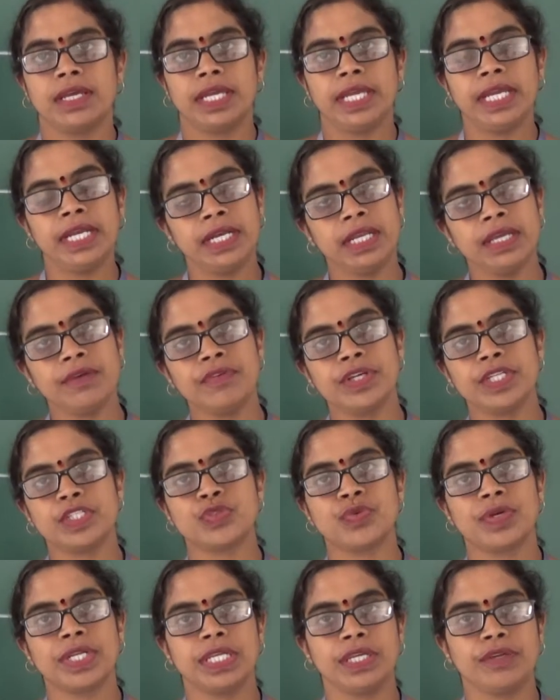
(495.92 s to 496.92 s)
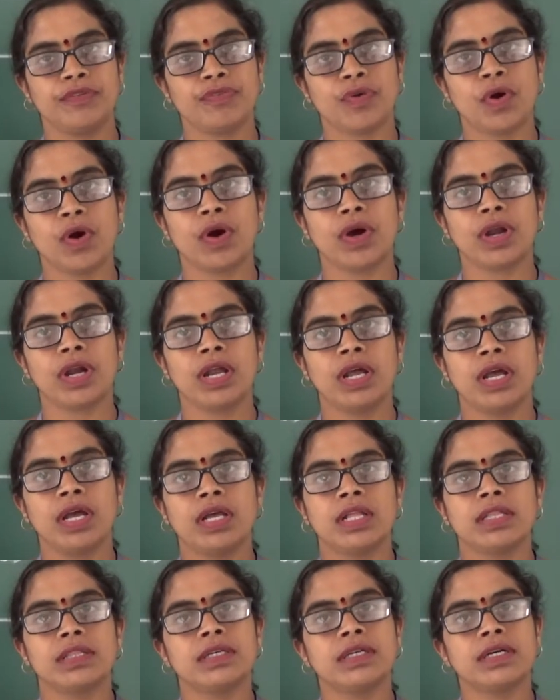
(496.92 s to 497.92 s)
individually for
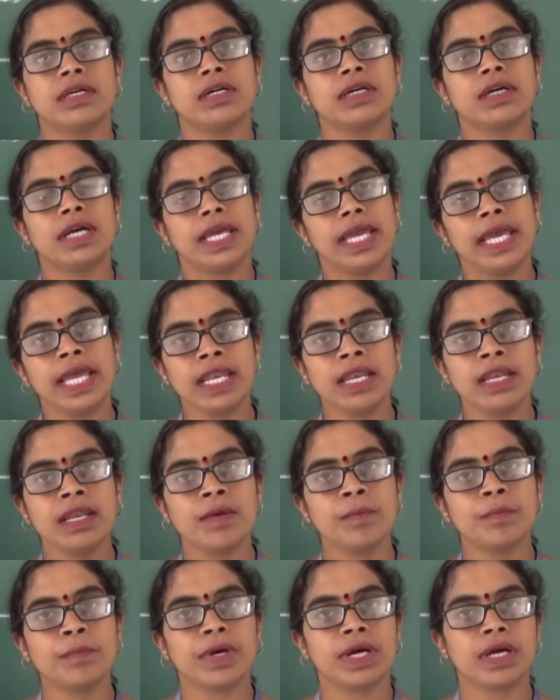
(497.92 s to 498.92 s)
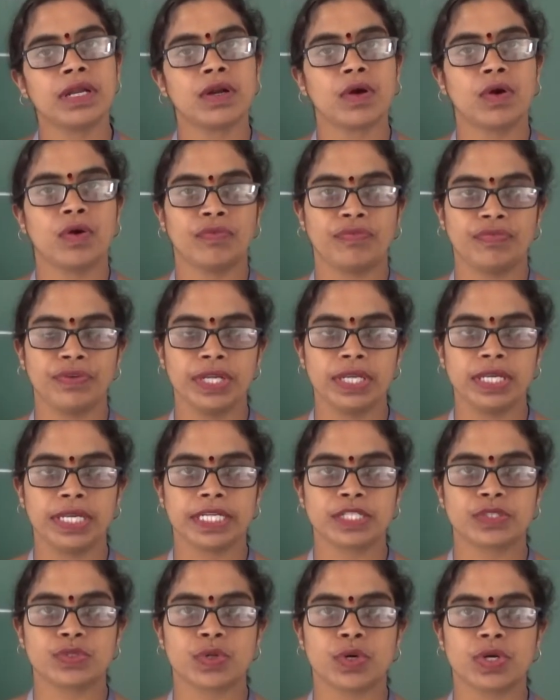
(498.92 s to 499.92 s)
the n number of free
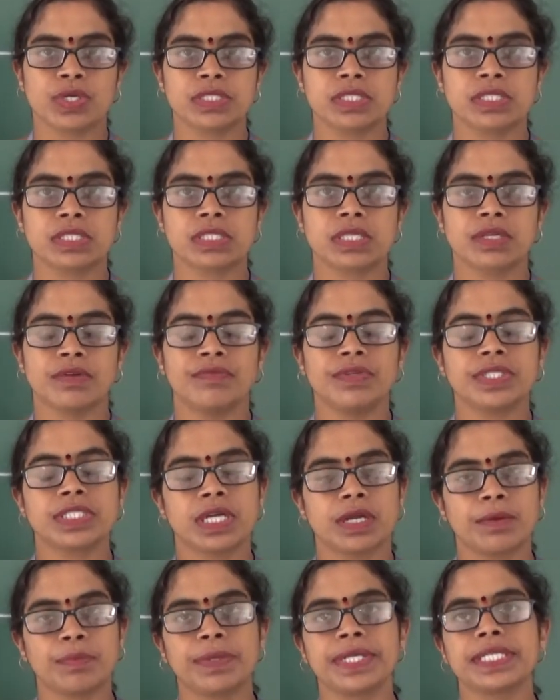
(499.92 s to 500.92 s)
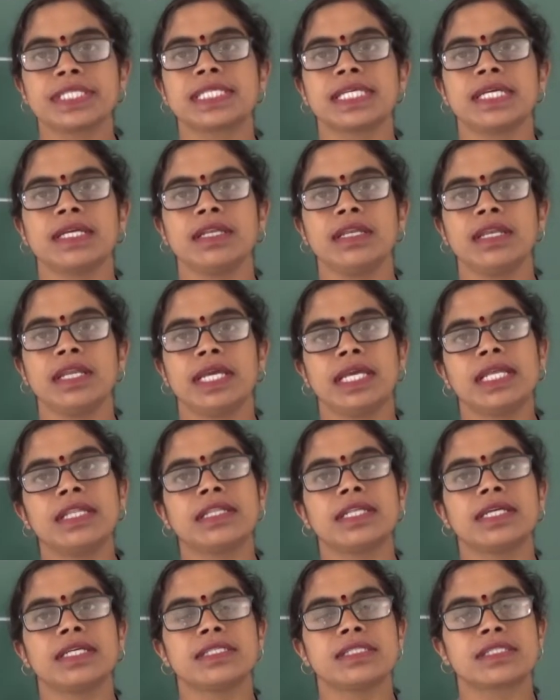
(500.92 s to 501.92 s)
electrons which are present
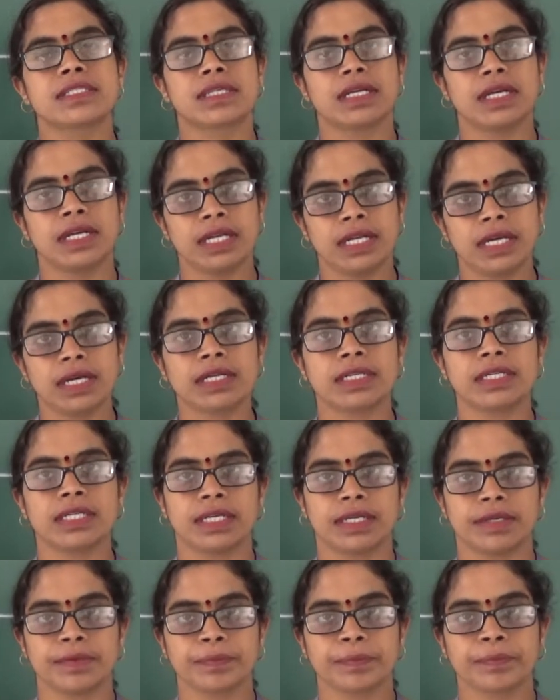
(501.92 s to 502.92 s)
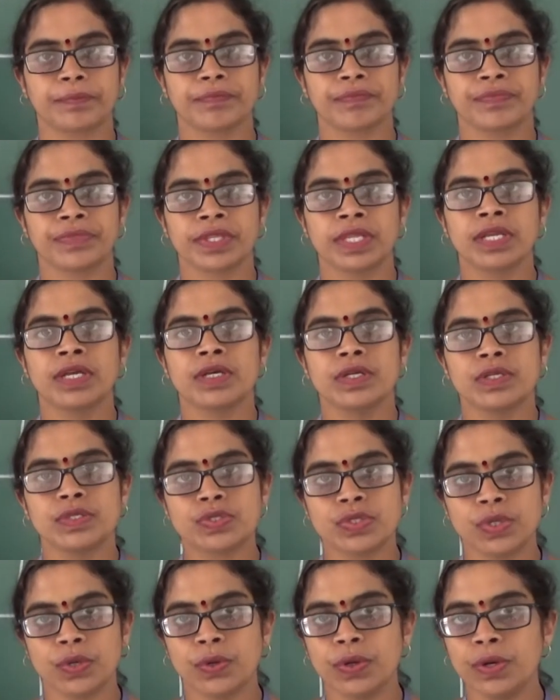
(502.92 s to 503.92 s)
in this conductor.
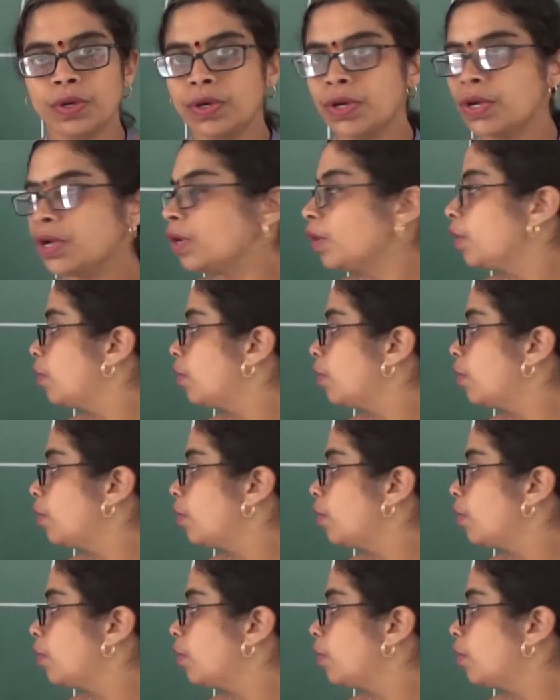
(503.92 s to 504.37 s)
So,